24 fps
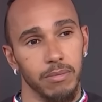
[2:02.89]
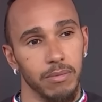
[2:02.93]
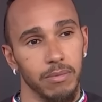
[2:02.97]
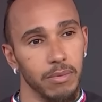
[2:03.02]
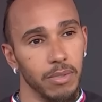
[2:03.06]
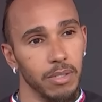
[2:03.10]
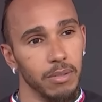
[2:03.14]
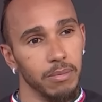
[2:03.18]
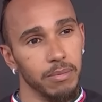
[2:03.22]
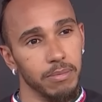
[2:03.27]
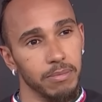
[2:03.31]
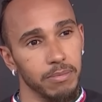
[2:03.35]

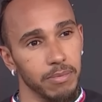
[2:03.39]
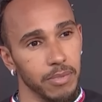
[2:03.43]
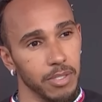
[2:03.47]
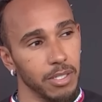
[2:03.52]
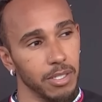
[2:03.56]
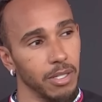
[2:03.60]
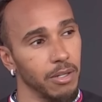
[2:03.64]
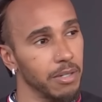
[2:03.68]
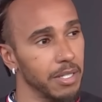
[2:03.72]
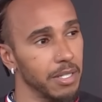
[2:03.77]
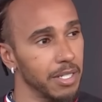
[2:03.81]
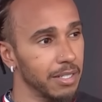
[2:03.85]
We'll
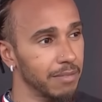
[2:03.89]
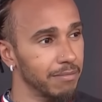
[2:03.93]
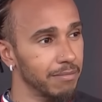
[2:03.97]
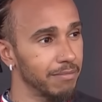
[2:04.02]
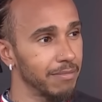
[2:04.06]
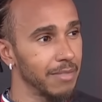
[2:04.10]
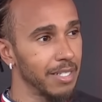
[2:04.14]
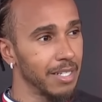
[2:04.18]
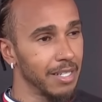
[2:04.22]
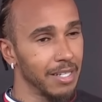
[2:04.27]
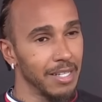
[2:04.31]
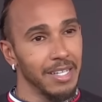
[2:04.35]
slowly
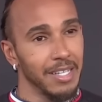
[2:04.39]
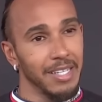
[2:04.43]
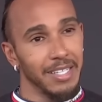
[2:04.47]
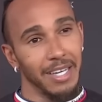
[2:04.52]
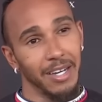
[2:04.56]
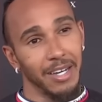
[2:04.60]
get